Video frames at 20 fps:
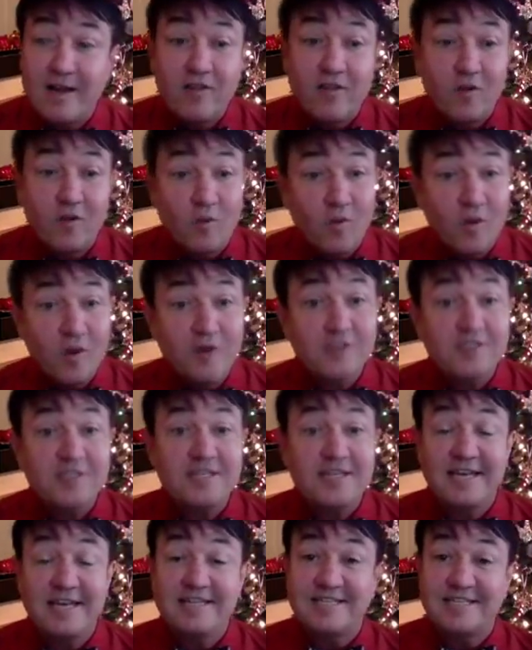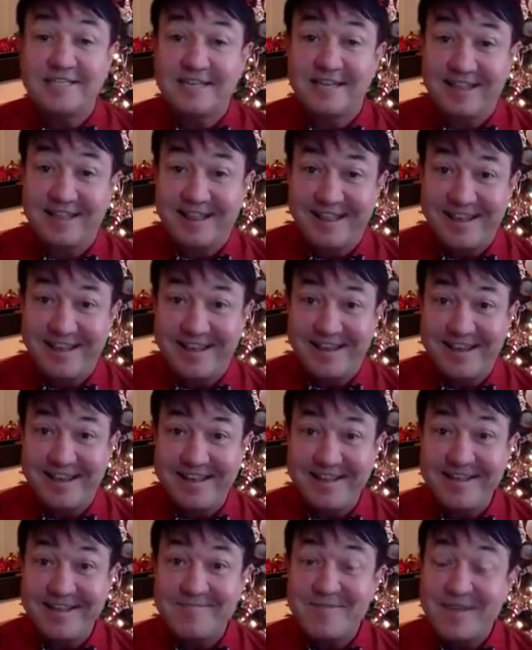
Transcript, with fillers: the worst tasting thing that